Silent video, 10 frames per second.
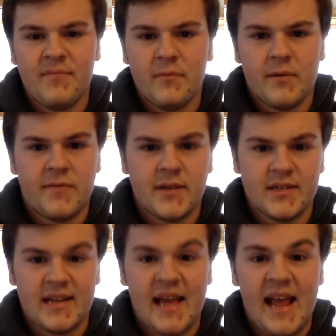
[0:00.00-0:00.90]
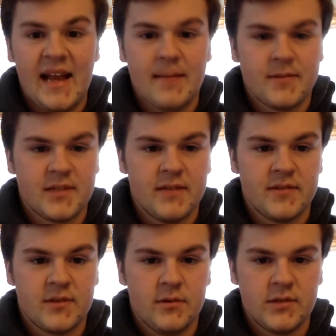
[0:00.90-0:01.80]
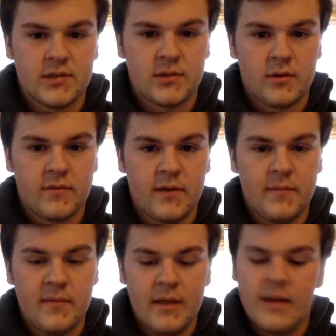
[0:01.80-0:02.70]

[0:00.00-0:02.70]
what feels like 80% of his goals are scored from.